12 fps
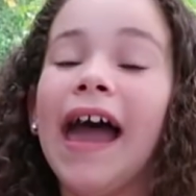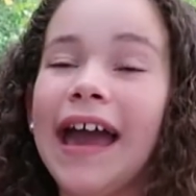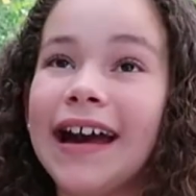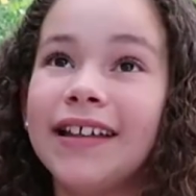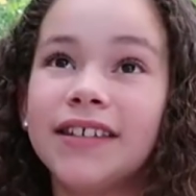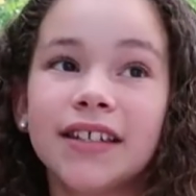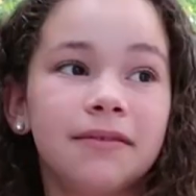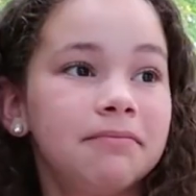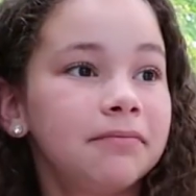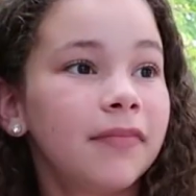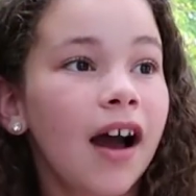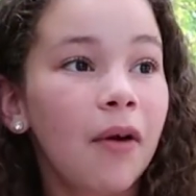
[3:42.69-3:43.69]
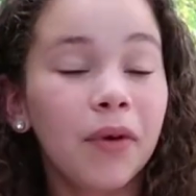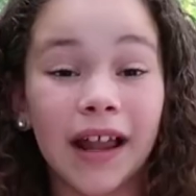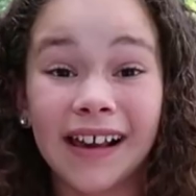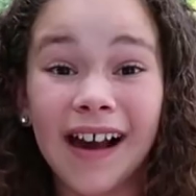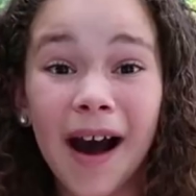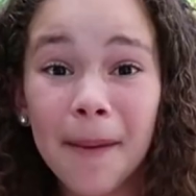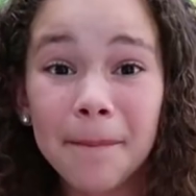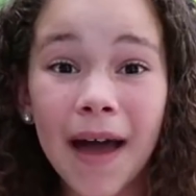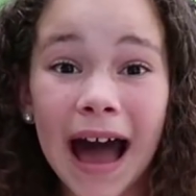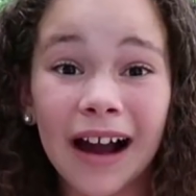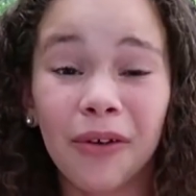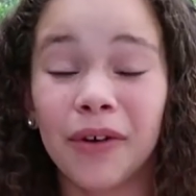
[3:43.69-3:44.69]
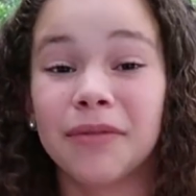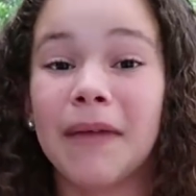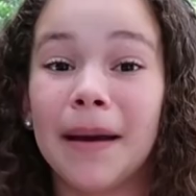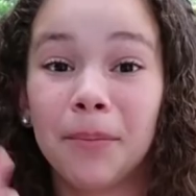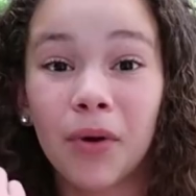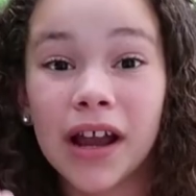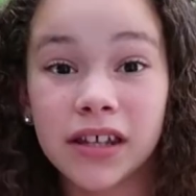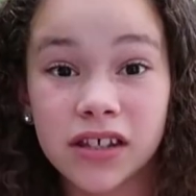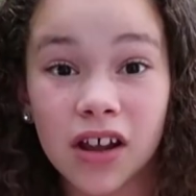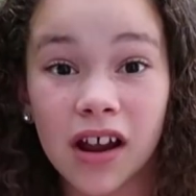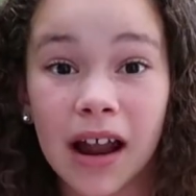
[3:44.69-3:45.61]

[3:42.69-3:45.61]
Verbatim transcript: and when I come back with my braces on,